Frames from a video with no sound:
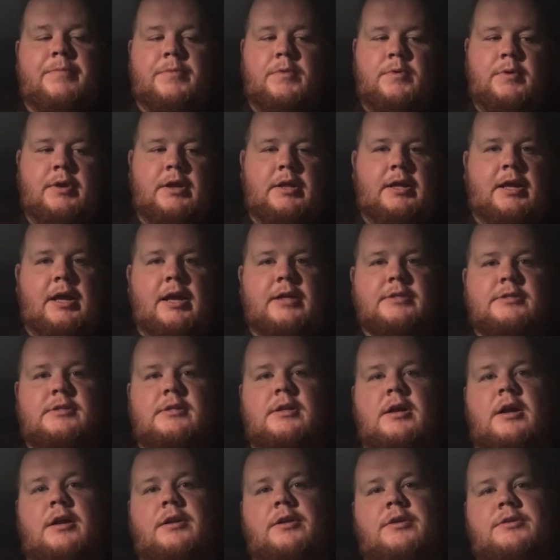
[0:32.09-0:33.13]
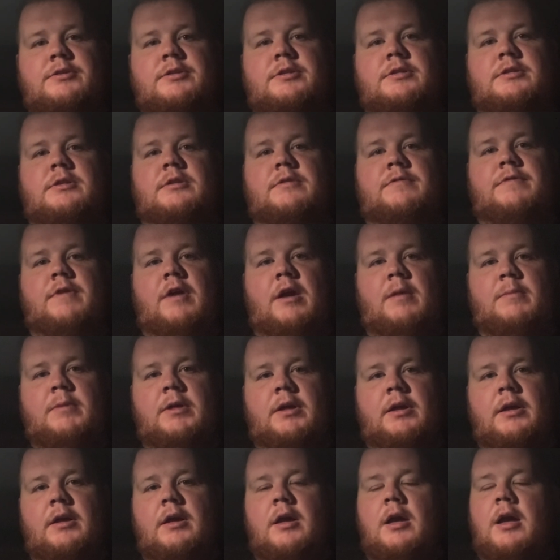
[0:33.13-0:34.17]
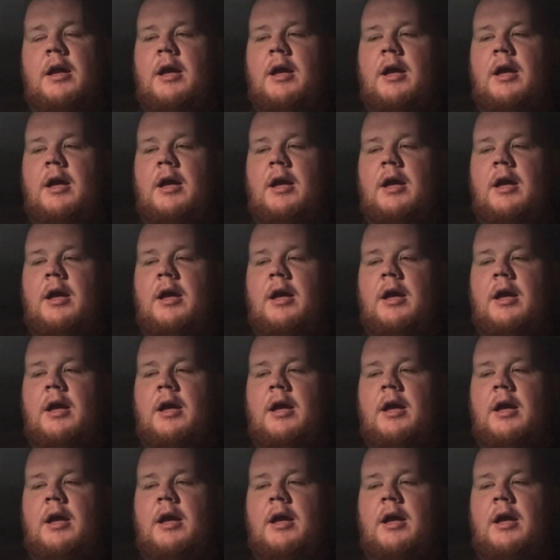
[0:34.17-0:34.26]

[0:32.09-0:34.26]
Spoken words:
We had a cancer diagnosis in the family